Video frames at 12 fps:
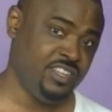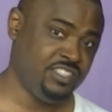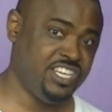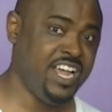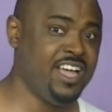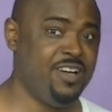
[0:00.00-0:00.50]

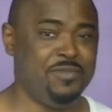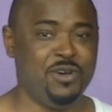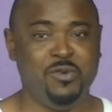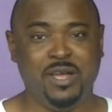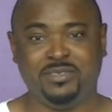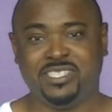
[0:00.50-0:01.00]
check out my
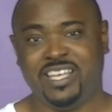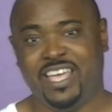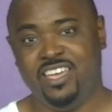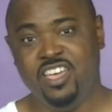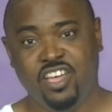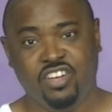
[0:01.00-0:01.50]

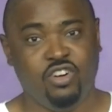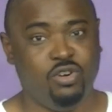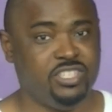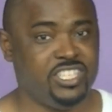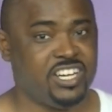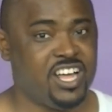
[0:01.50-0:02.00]
website. Go
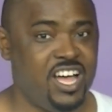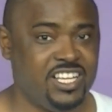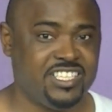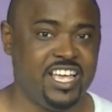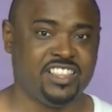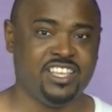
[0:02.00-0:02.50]
to the
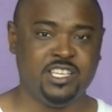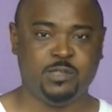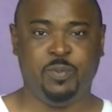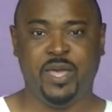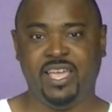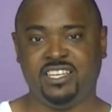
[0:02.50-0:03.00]
Contact Us
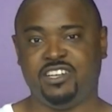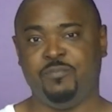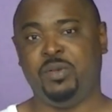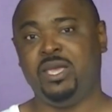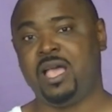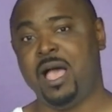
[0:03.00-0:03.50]
page to
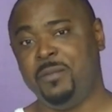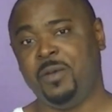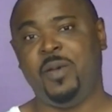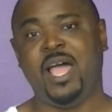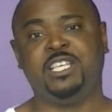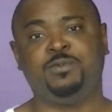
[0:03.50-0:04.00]
become a
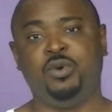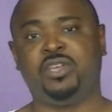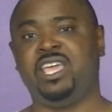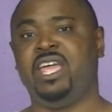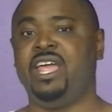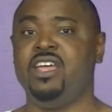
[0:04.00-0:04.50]
Passport
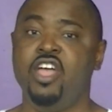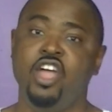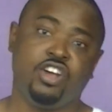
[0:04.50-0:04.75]
King.